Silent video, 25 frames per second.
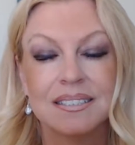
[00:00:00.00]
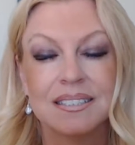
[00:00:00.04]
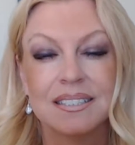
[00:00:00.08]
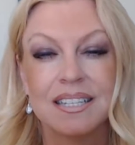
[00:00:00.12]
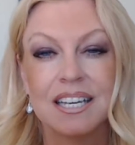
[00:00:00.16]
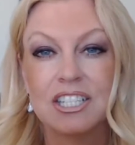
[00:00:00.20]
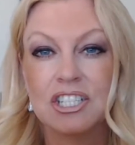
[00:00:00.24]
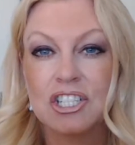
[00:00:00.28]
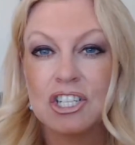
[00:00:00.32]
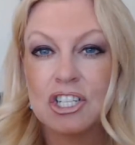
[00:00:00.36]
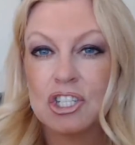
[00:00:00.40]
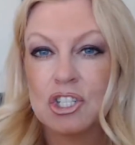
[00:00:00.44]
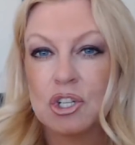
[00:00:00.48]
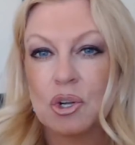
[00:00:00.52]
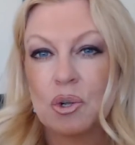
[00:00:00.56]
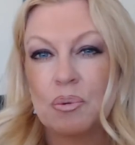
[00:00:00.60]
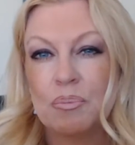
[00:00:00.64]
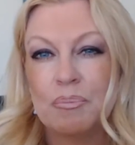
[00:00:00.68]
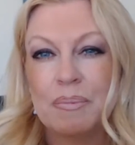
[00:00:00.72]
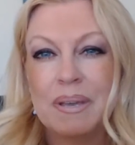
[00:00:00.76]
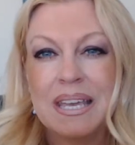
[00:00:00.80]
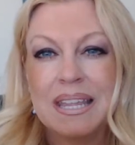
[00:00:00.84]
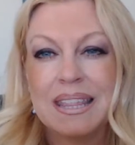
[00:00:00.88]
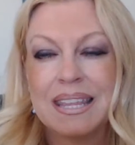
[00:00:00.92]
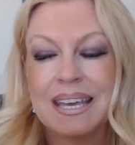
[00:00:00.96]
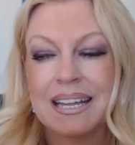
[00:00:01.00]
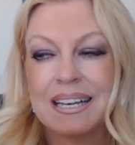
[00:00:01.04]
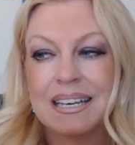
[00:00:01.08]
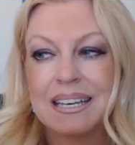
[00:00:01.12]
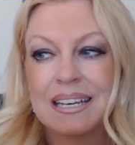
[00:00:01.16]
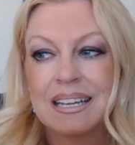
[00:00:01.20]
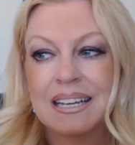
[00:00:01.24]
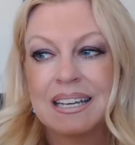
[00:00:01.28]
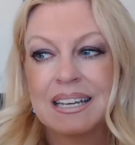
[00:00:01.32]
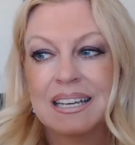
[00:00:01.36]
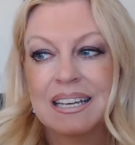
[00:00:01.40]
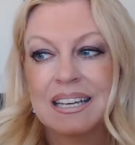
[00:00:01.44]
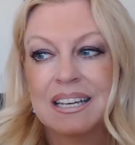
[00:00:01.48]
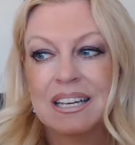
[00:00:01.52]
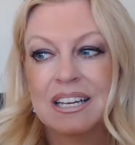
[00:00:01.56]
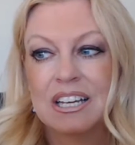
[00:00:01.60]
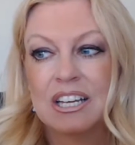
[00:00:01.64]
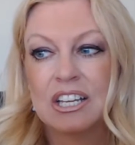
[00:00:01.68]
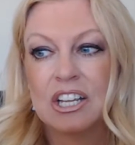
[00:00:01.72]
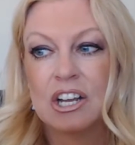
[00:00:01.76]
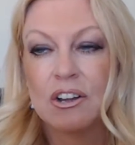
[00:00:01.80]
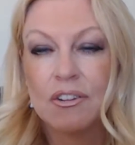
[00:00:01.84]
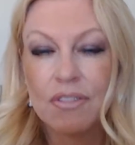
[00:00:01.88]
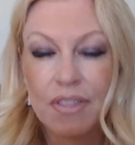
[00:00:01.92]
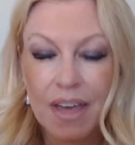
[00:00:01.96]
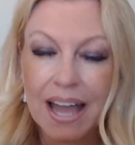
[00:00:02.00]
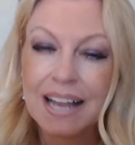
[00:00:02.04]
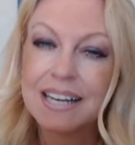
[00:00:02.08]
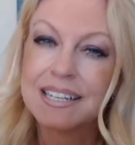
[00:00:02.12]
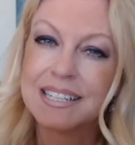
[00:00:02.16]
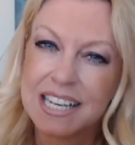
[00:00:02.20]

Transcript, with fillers: It just told me that you're that